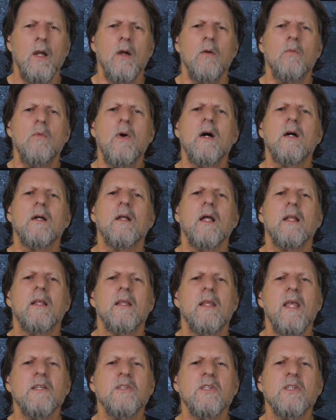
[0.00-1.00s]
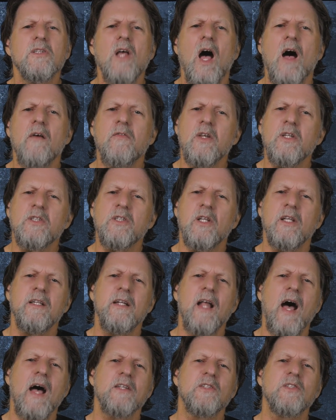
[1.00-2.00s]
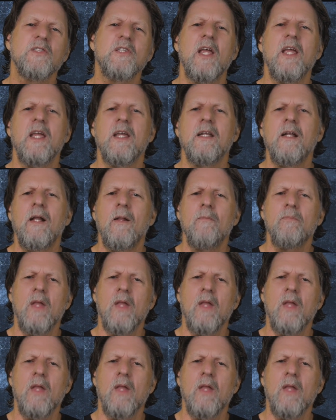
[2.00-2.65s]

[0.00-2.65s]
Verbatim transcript: Well, this is obviously not saying